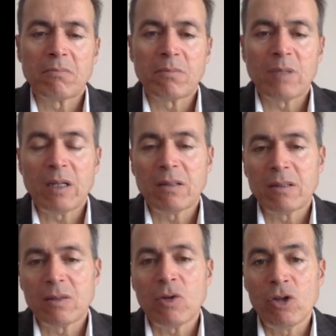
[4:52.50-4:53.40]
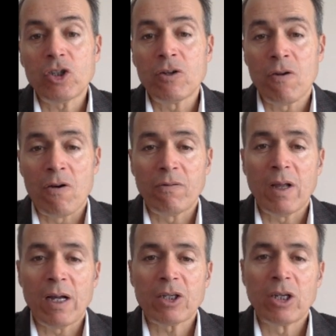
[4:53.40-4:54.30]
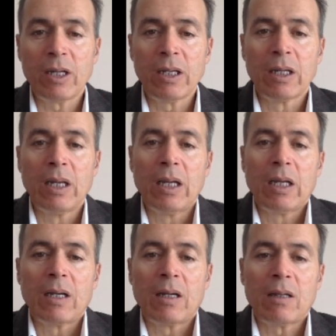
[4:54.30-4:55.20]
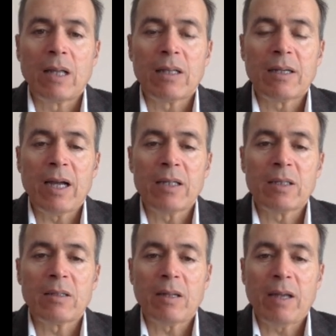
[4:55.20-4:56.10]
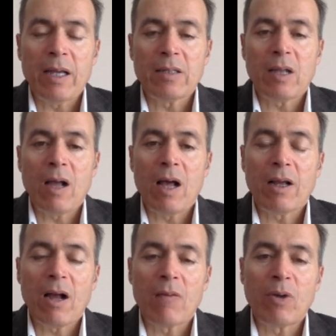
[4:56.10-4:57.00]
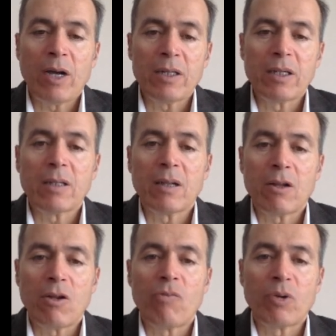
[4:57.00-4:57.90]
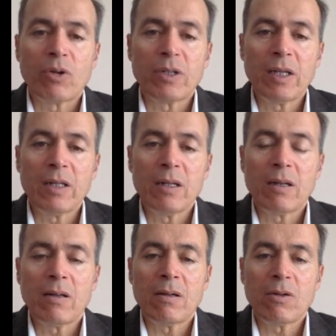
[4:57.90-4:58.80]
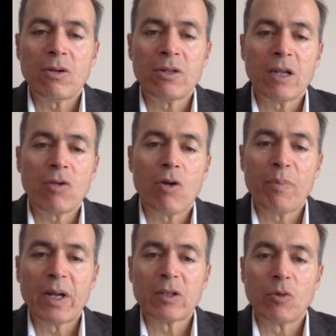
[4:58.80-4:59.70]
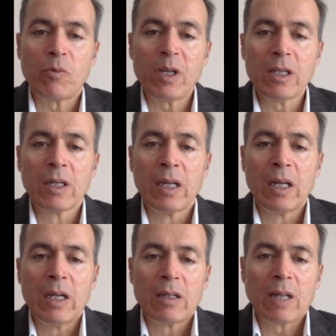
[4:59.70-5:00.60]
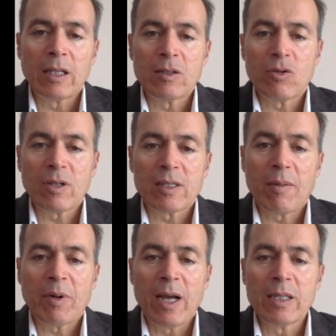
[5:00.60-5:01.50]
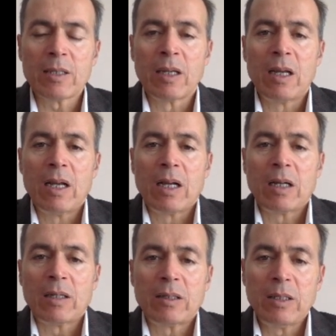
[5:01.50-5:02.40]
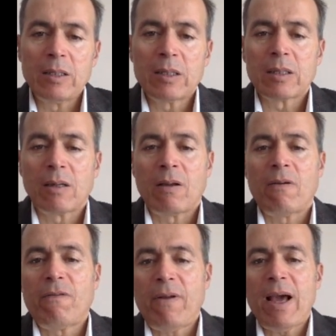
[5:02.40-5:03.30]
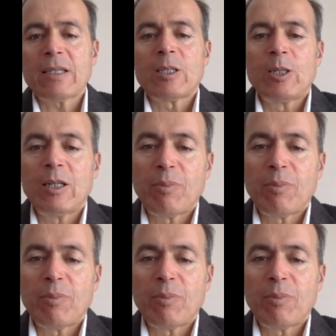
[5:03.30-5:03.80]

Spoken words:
That is also known actually that rice has high carbohydrate and low protein content compared to wheat. That is not a surprise. This flaxseed